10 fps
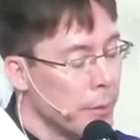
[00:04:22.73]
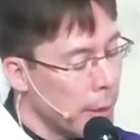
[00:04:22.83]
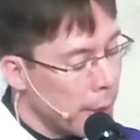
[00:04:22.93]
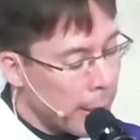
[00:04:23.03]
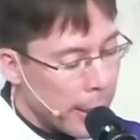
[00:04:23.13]
And,
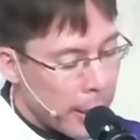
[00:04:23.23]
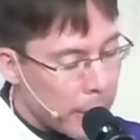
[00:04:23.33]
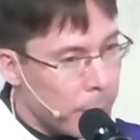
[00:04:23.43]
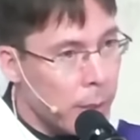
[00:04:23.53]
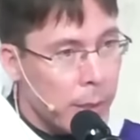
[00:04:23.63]
and again, I
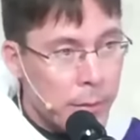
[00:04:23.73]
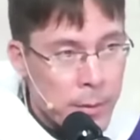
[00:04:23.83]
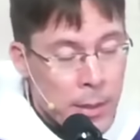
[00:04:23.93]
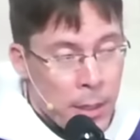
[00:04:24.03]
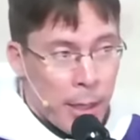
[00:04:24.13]
believe
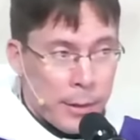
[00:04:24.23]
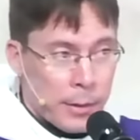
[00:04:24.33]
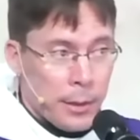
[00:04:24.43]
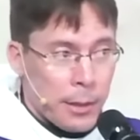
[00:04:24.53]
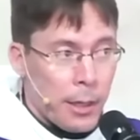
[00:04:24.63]

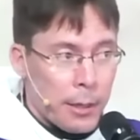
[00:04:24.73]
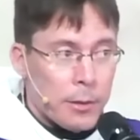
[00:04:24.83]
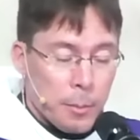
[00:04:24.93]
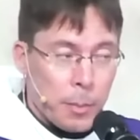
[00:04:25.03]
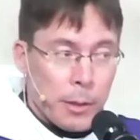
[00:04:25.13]
it's, it,
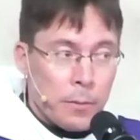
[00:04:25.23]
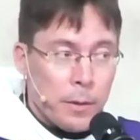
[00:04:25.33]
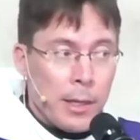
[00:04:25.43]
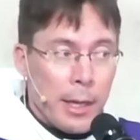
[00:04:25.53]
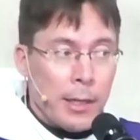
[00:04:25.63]
it's a bit of
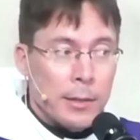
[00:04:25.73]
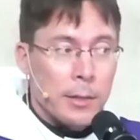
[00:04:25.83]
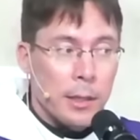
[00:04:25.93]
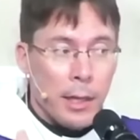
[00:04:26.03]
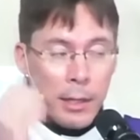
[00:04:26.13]
an
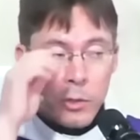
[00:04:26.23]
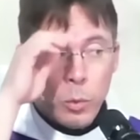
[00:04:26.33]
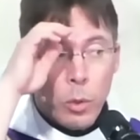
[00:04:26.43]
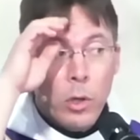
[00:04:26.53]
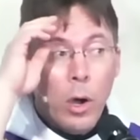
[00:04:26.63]

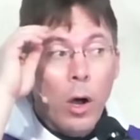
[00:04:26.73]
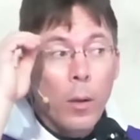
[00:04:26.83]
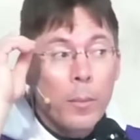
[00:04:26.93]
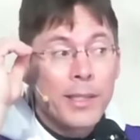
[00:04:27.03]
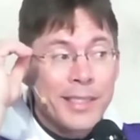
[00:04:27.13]
intellectual
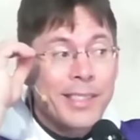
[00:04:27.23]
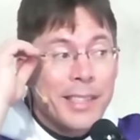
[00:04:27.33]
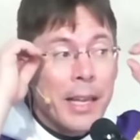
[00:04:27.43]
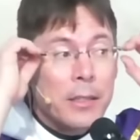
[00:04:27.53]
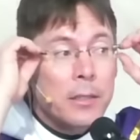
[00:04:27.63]
common
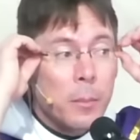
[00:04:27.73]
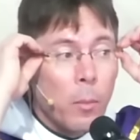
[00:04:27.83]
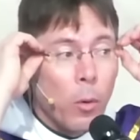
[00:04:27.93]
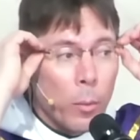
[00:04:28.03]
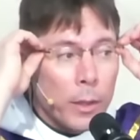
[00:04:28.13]
sense
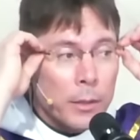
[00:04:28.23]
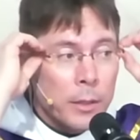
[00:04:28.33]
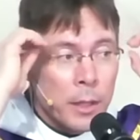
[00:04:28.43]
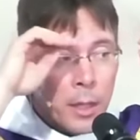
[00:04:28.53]
moment.